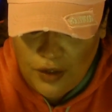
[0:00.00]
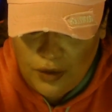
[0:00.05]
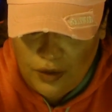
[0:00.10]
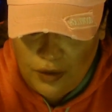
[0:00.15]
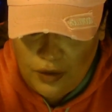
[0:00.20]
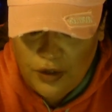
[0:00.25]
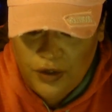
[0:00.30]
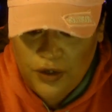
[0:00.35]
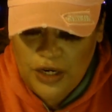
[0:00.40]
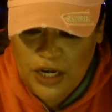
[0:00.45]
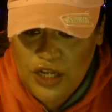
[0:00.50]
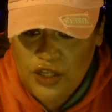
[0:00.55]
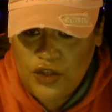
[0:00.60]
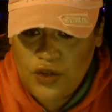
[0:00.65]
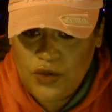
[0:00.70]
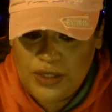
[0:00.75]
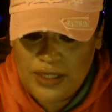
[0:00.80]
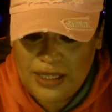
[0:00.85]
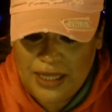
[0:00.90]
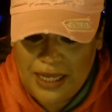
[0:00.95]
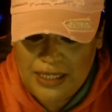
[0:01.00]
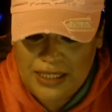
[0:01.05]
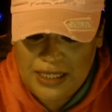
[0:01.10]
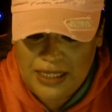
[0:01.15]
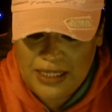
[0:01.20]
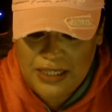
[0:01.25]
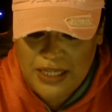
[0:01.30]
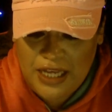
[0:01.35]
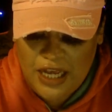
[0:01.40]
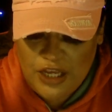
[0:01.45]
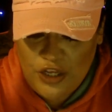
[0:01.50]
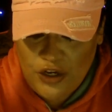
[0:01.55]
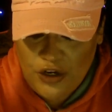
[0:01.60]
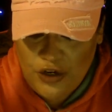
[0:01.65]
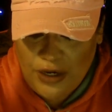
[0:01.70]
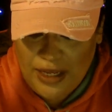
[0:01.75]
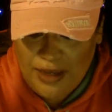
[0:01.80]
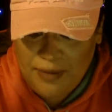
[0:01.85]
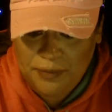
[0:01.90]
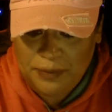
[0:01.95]
learning those lessons and you're
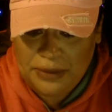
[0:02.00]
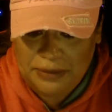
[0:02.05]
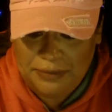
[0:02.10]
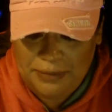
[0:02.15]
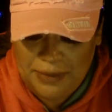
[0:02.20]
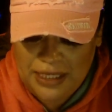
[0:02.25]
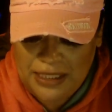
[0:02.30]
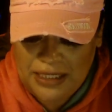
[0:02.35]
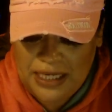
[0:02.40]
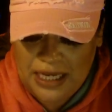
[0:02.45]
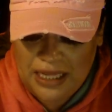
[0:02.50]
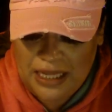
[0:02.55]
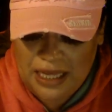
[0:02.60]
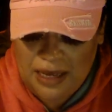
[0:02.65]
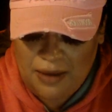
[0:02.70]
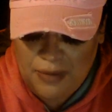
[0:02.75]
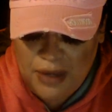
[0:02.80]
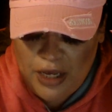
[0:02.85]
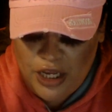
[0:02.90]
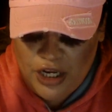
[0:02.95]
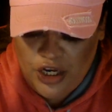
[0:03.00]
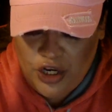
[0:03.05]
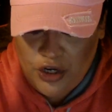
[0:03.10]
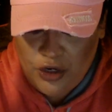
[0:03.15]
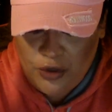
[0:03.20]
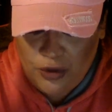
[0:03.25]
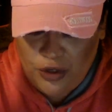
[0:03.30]
implementing them and